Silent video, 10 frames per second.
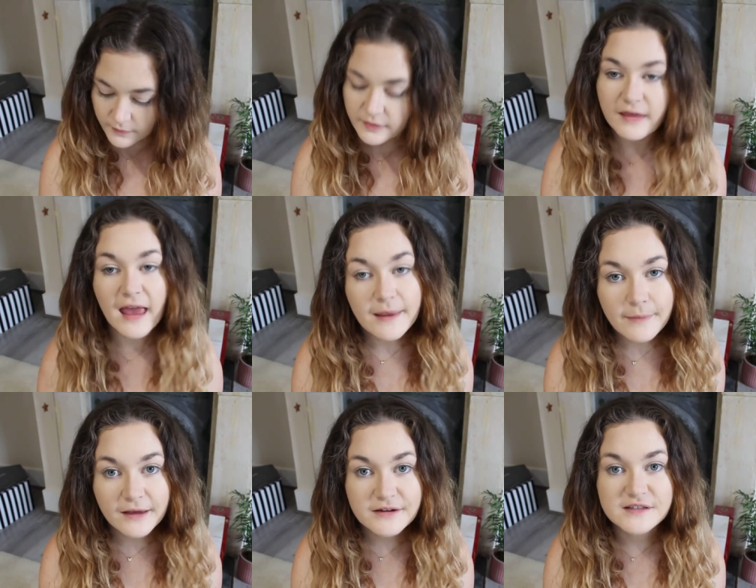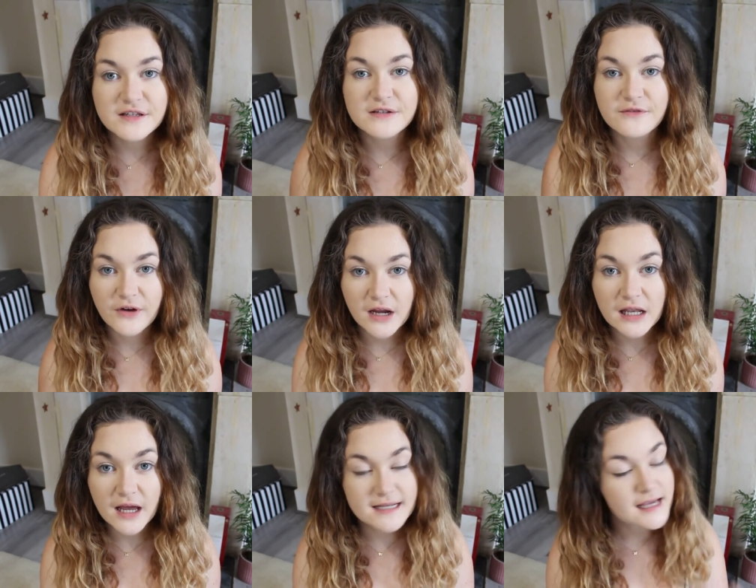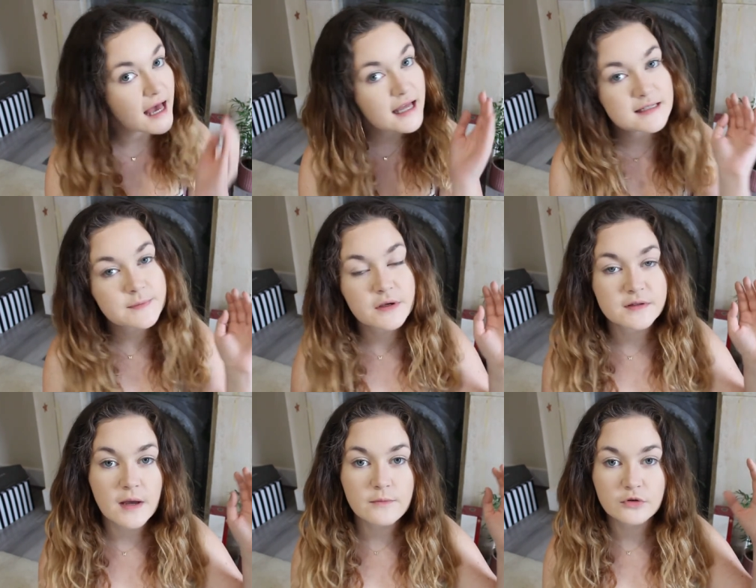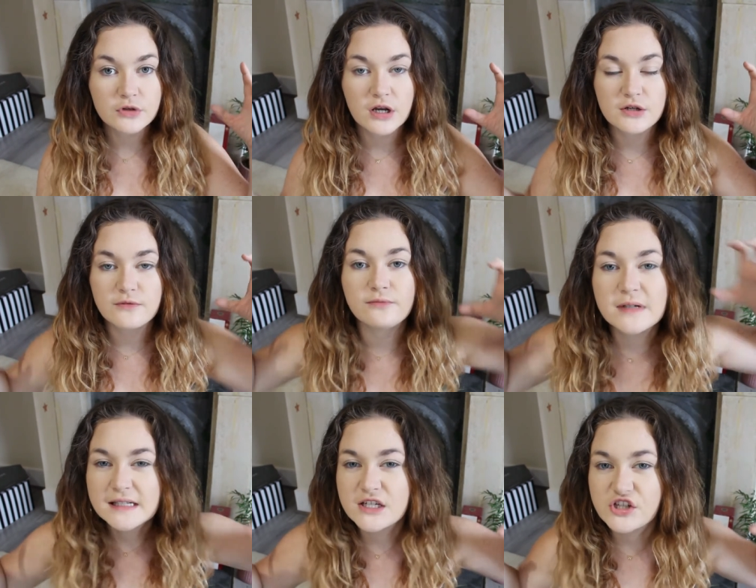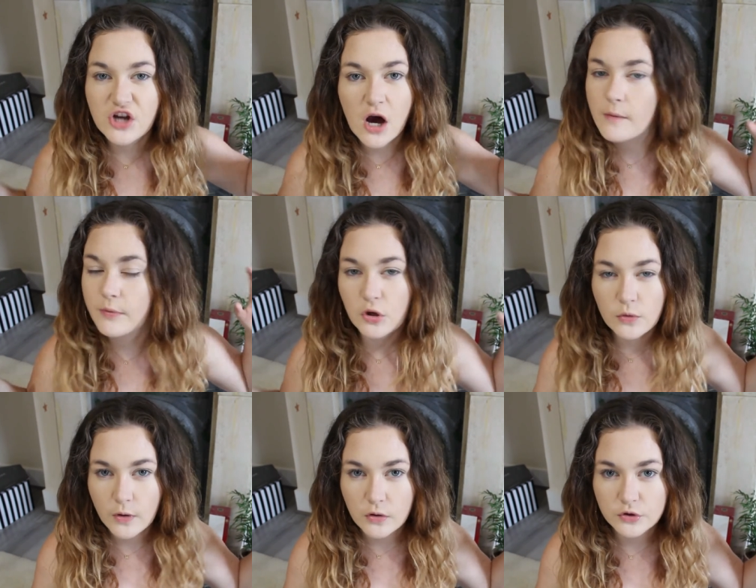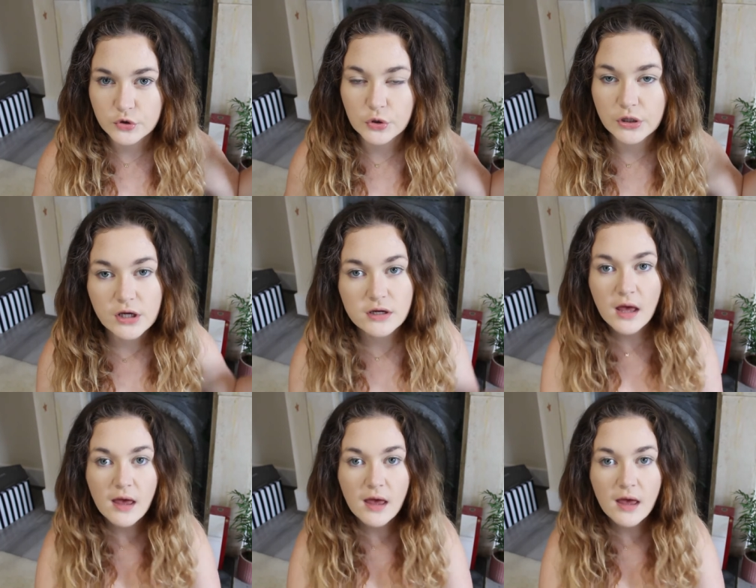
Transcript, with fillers: The aim here is to use a very light hand because I'm not trying to do a really sharp uber contour look,